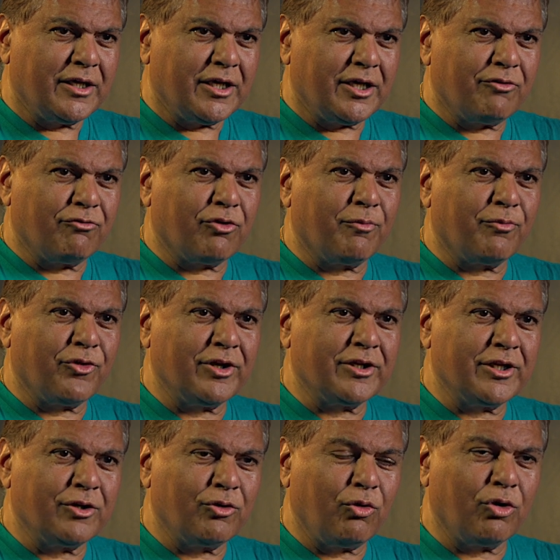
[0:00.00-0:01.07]
And from
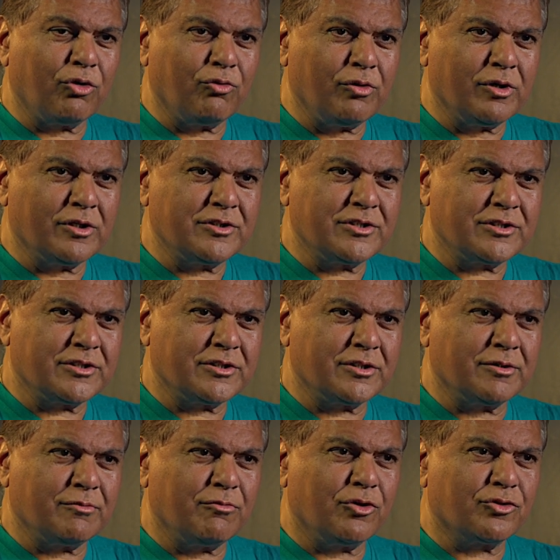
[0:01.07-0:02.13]
13 onwards,
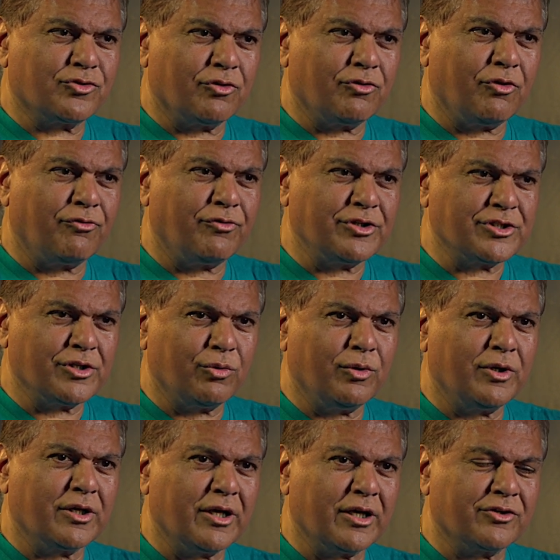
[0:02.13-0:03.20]
most of the official
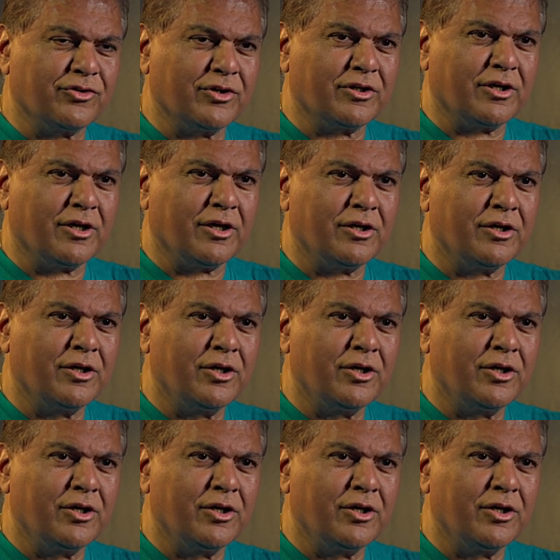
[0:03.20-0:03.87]
work, etc.,